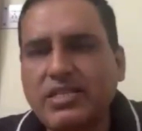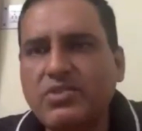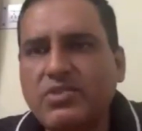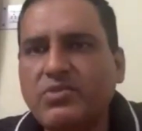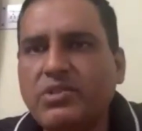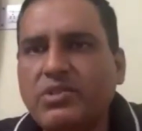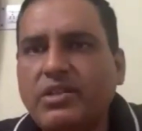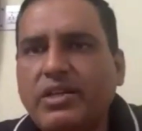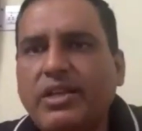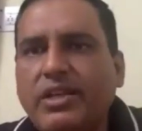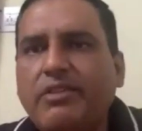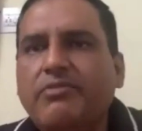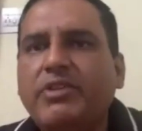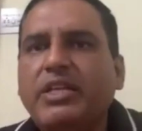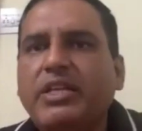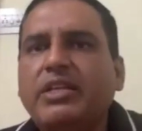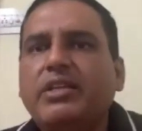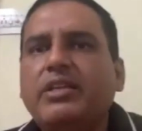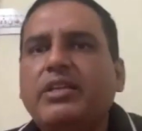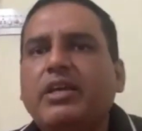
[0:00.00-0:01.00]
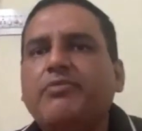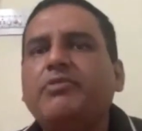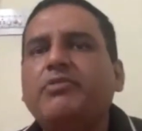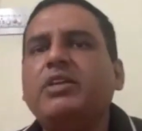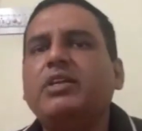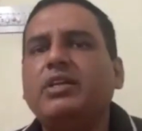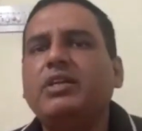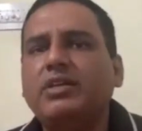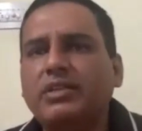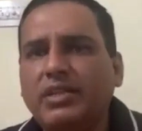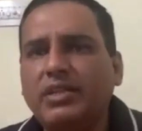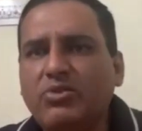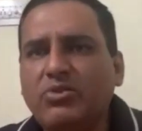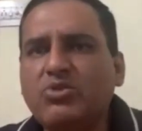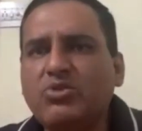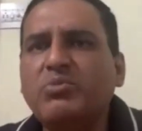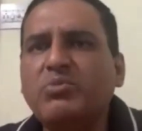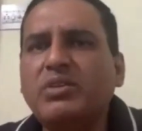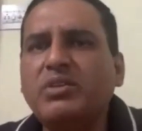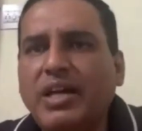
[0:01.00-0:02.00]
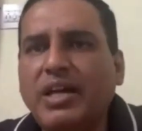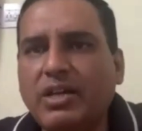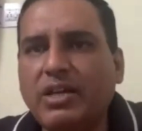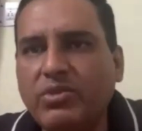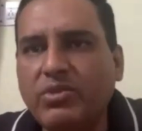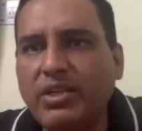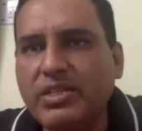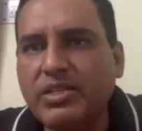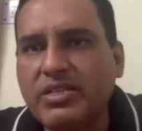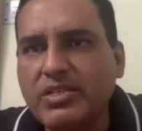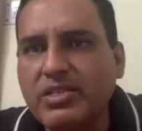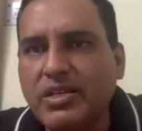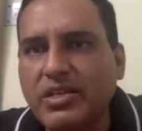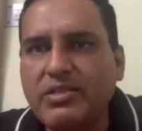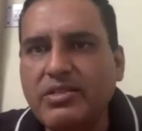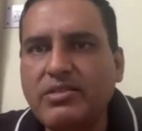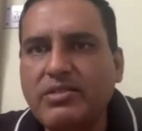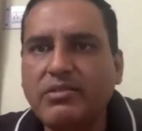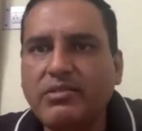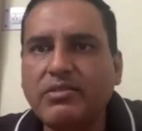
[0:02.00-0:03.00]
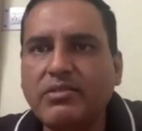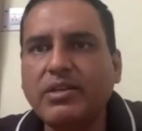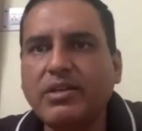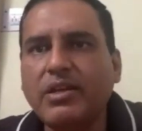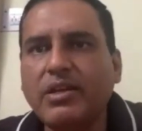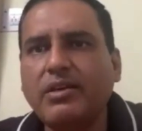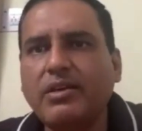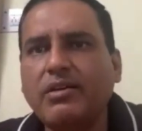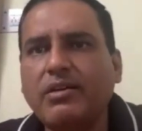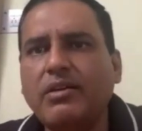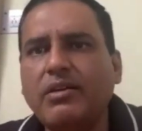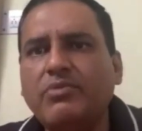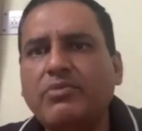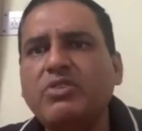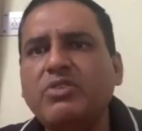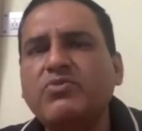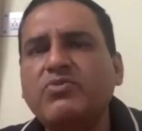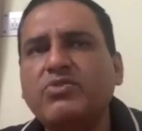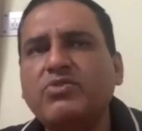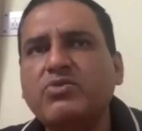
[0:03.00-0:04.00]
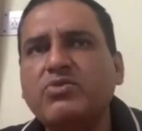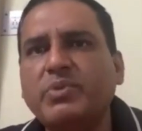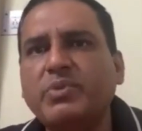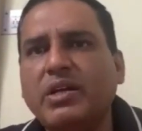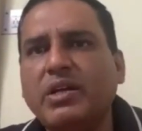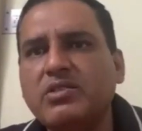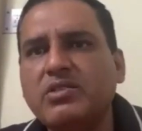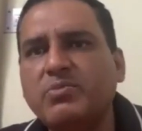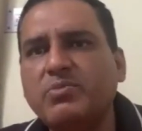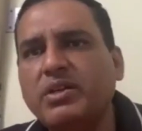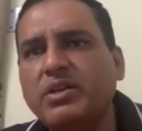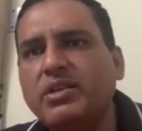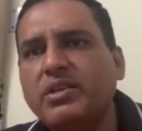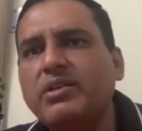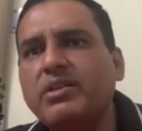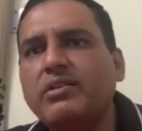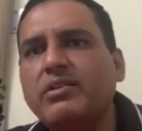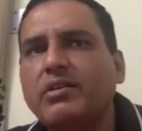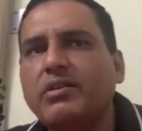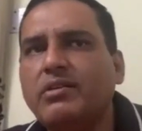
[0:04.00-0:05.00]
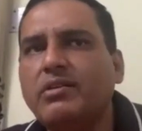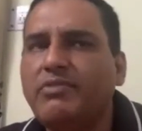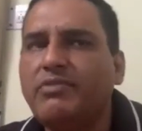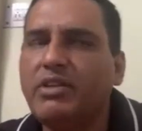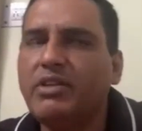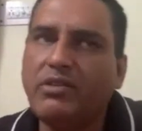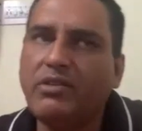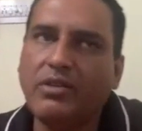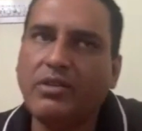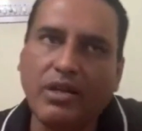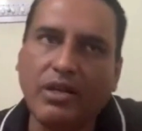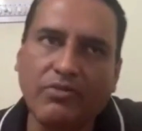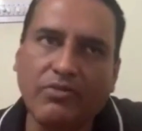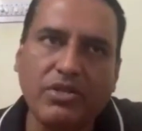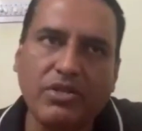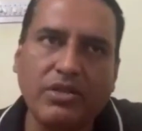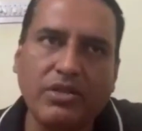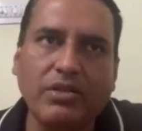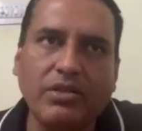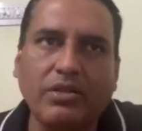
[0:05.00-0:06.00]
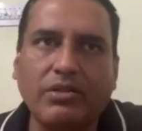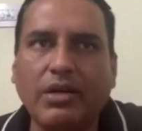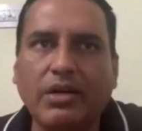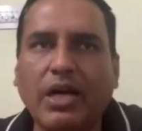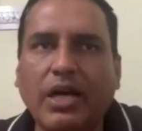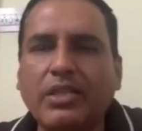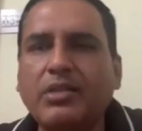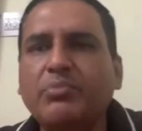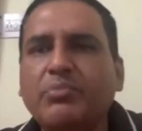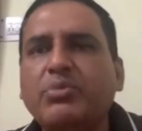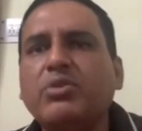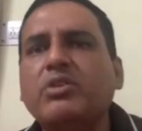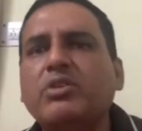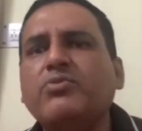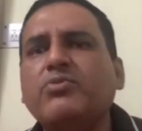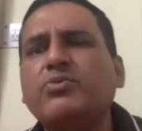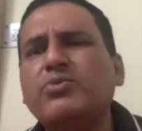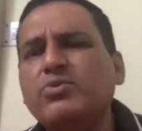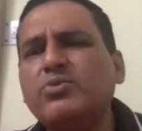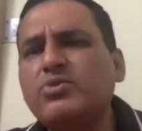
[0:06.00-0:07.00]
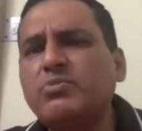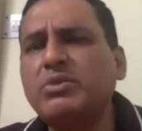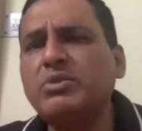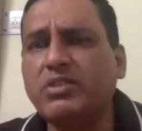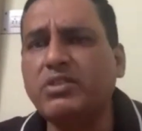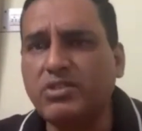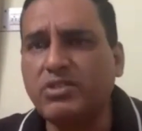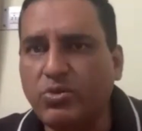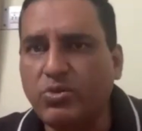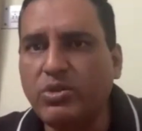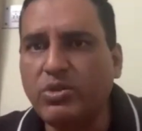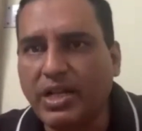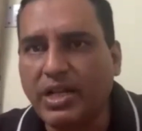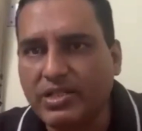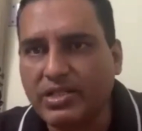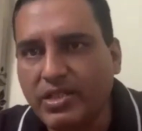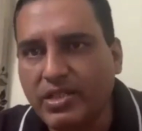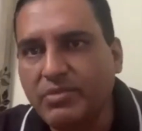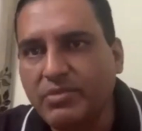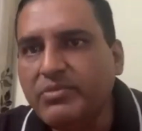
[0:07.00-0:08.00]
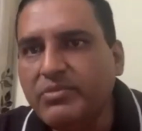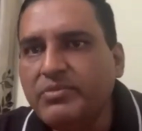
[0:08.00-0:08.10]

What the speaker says: were there. Every year there used to be an annual exercise, okay, in which we used to participate in. When I was in Adampur, it used to be Trishul that time.